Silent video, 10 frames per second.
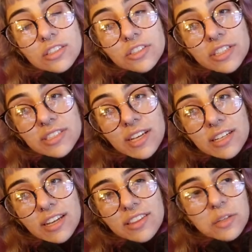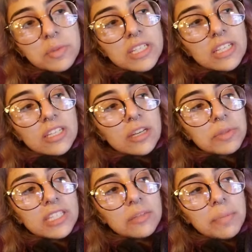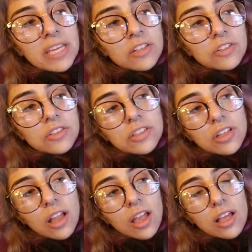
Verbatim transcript: Sorry, 10. I think I'm gonna eat, I'm gonna eat a bagel.